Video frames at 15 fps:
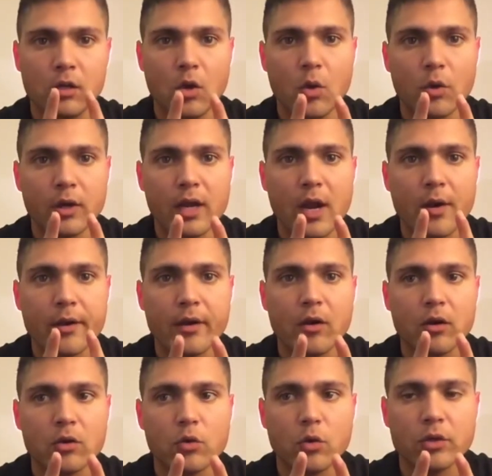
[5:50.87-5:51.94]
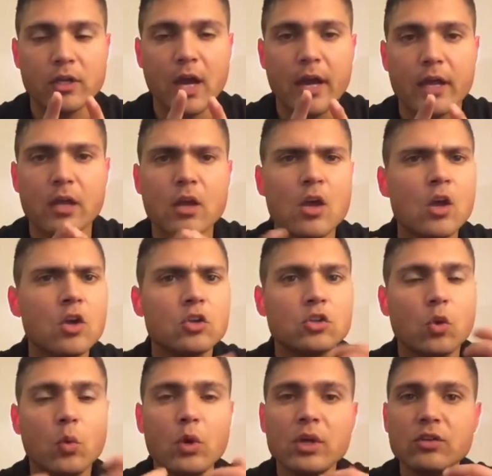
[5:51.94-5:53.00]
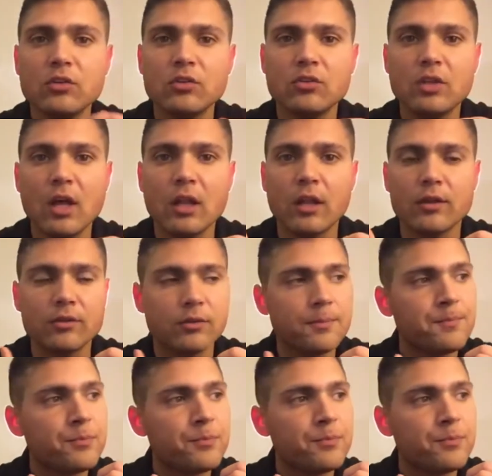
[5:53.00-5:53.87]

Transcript: lower calorie hardcore diet. So what does this tell us?